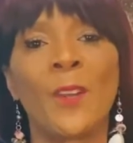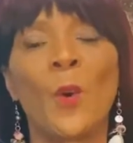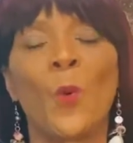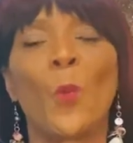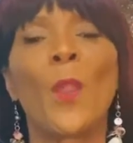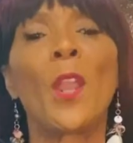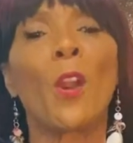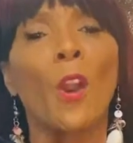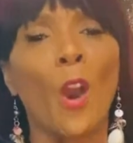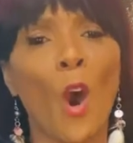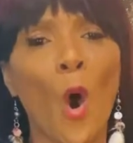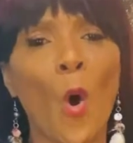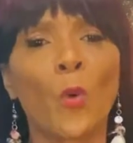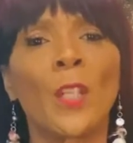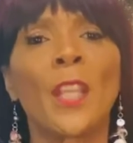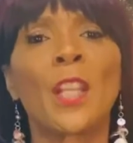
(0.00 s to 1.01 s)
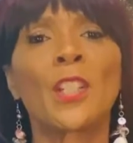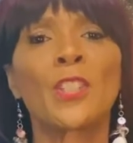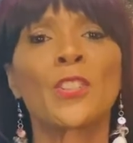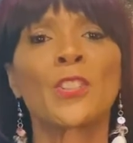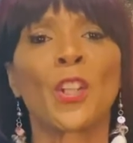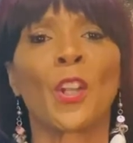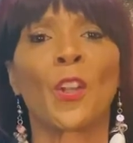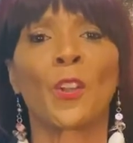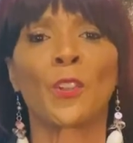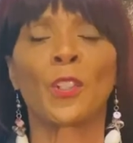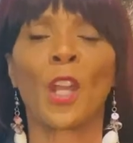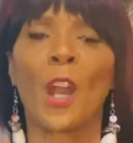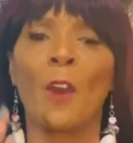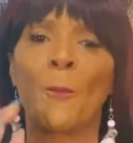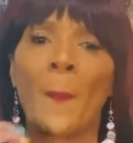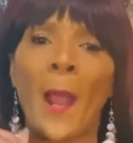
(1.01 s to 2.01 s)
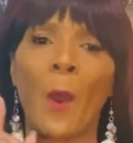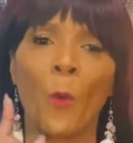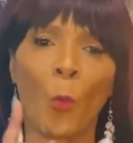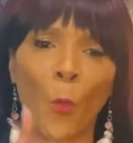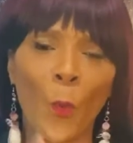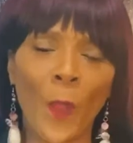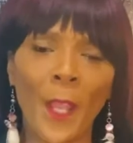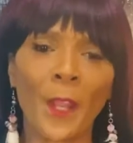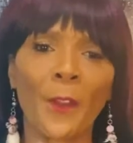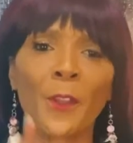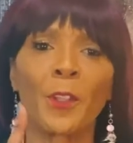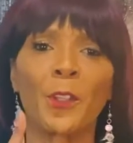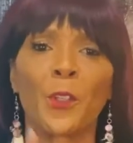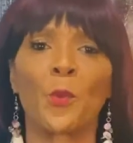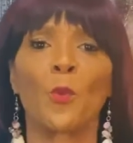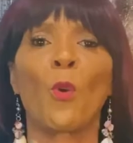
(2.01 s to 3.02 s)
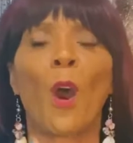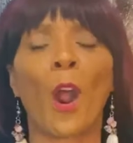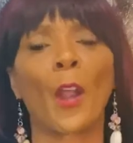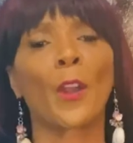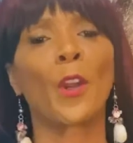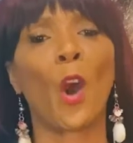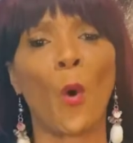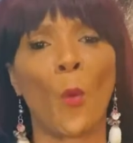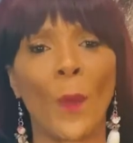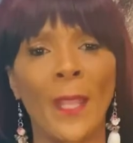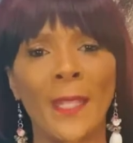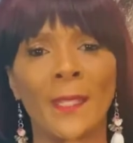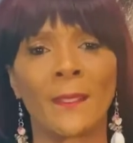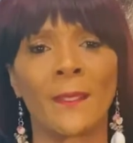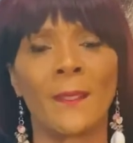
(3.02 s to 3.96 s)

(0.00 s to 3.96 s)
We are only concerned about where you are going.